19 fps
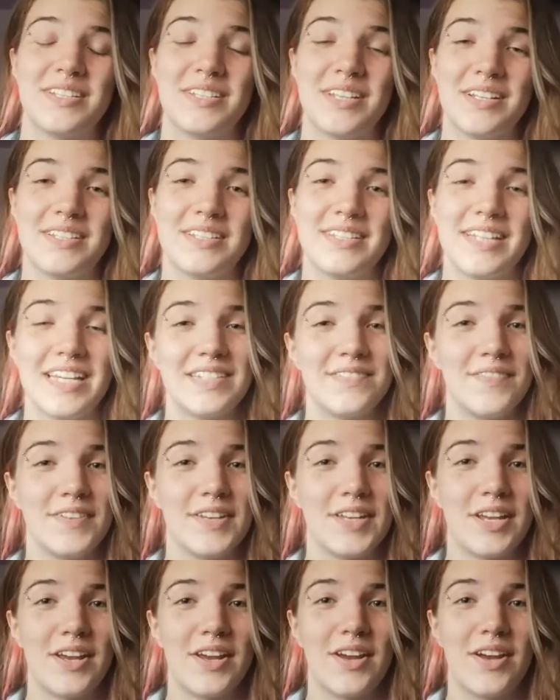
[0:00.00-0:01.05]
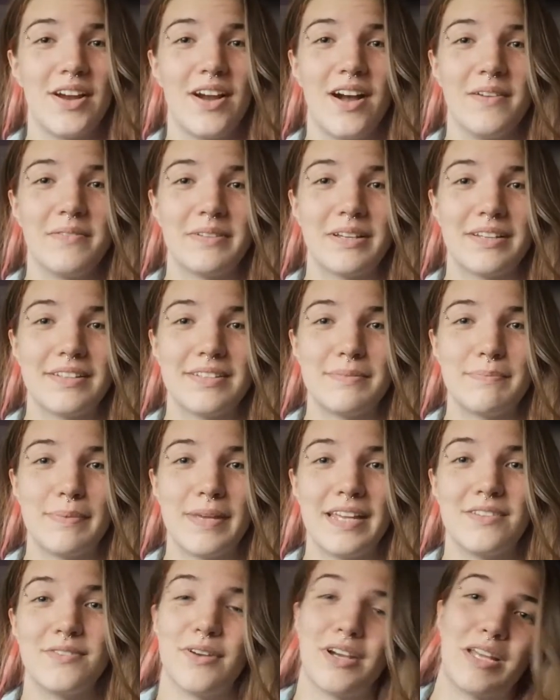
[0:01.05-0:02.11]
So in today's video I'm going to
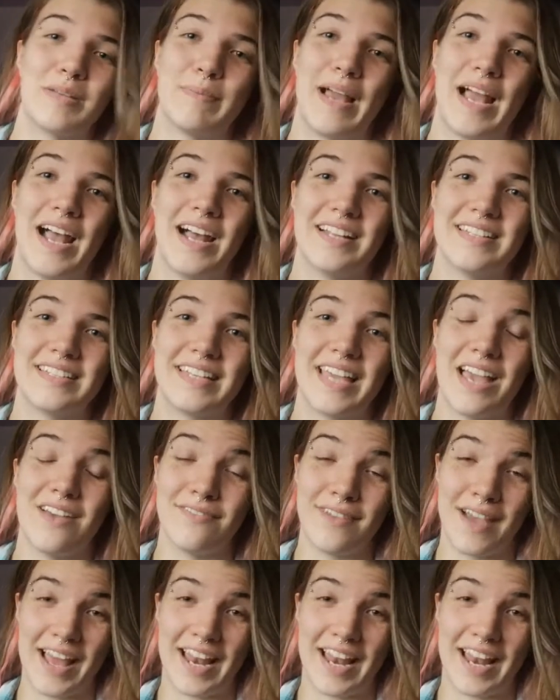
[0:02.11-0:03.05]
be talking about how to care for